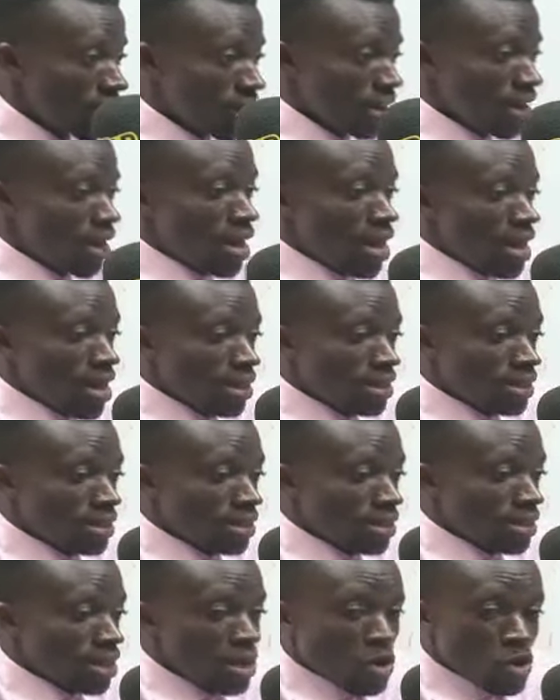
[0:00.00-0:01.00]

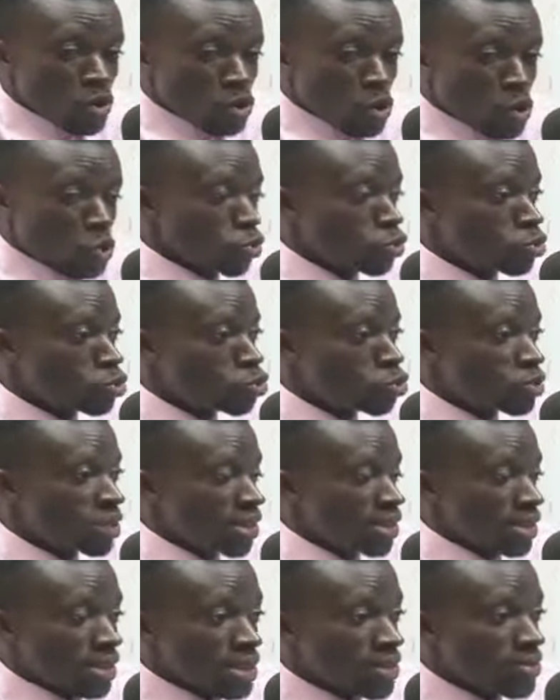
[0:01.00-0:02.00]
And oh no, you sue the
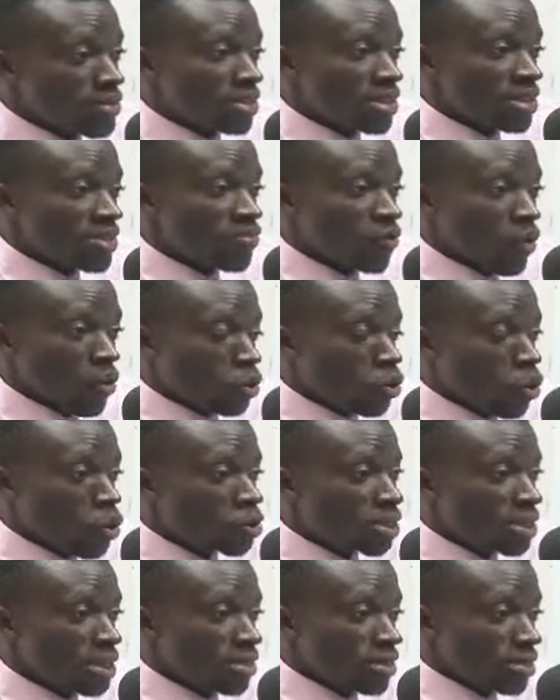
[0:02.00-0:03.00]
security for
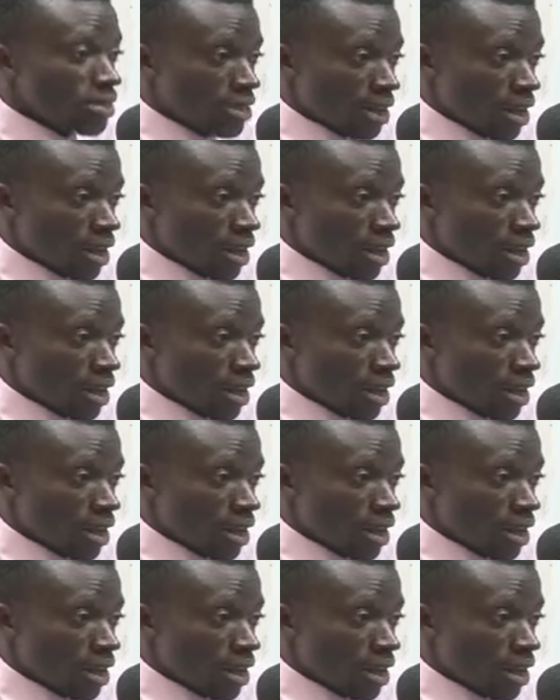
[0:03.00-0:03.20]
those things.